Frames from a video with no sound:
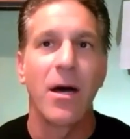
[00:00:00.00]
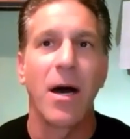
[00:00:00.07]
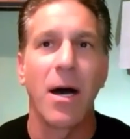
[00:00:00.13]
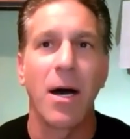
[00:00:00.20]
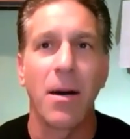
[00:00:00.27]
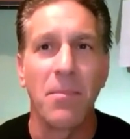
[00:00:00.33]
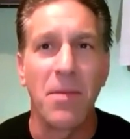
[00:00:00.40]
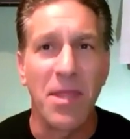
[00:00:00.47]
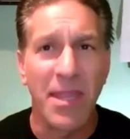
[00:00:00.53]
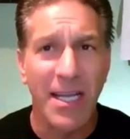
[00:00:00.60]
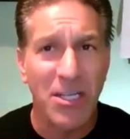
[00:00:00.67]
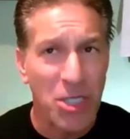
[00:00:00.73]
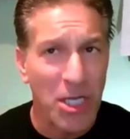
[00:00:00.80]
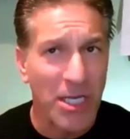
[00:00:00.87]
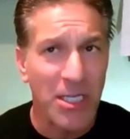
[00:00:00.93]
Um, the
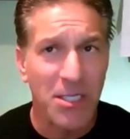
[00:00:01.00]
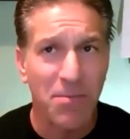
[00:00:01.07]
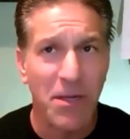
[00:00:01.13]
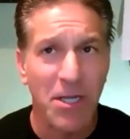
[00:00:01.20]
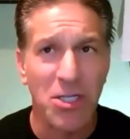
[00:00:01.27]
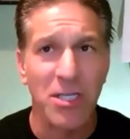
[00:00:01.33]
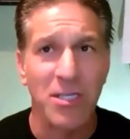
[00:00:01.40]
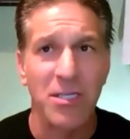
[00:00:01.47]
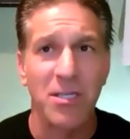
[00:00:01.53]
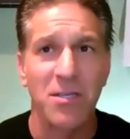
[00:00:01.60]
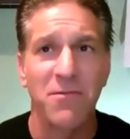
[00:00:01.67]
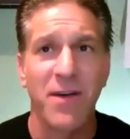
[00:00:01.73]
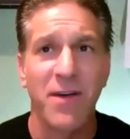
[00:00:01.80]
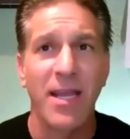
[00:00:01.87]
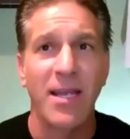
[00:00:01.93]
genus species is
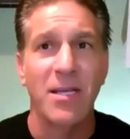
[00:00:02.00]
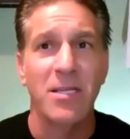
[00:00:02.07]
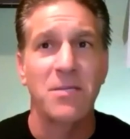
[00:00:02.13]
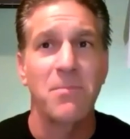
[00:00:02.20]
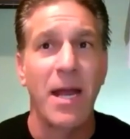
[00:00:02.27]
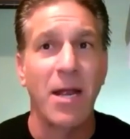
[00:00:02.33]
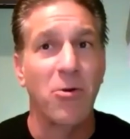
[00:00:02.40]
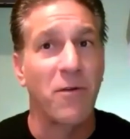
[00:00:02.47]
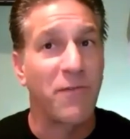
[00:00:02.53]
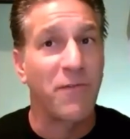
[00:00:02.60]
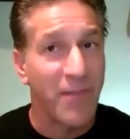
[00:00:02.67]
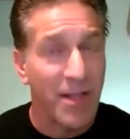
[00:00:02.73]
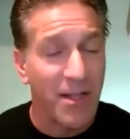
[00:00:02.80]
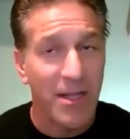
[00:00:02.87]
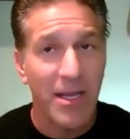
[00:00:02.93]
Ficus
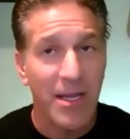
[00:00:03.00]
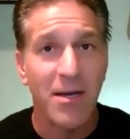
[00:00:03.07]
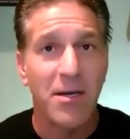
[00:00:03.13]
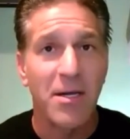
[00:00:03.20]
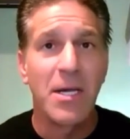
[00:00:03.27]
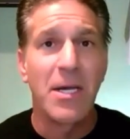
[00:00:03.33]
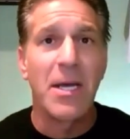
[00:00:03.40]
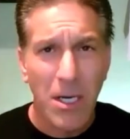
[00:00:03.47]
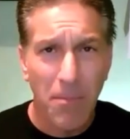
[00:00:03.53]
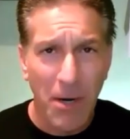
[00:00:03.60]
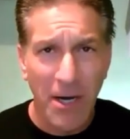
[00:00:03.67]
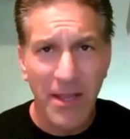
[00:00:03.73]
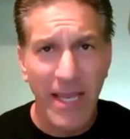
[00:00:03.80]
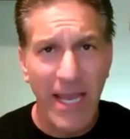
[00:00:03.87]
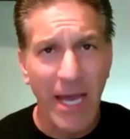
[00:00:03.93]
macrophylla,
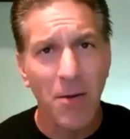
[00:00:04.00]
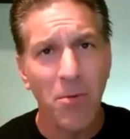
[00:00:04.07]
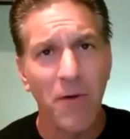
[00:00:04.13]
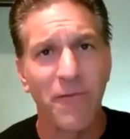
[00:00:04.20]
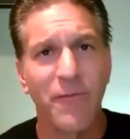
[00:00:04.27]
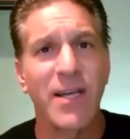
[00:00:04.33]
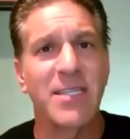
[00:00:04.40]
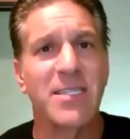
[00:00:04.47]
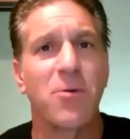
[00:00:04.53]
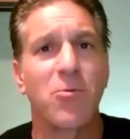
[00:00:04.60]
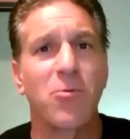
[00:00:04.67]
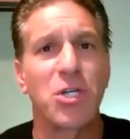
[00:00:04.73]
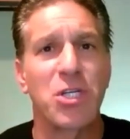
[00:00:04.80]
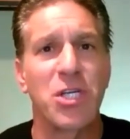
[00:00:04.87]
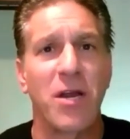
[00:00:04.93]
compared to the edible figs that
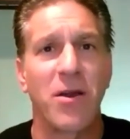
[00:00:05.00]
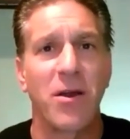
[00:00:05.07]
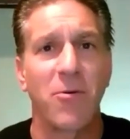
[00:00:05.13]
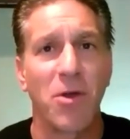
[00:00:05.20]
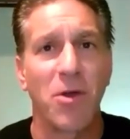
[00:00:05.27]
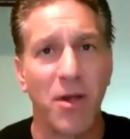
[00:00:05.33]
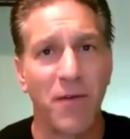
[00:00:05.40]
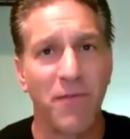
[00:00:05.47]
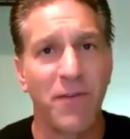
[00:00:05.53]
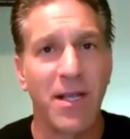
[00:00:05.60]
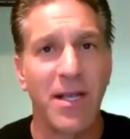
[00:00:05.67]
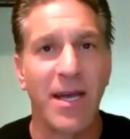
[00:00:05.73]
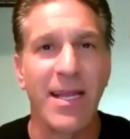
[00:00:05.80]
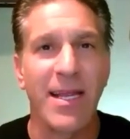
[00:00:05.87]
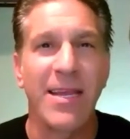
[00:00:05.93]
we're sharing with our
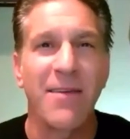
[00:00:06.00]
fig cutting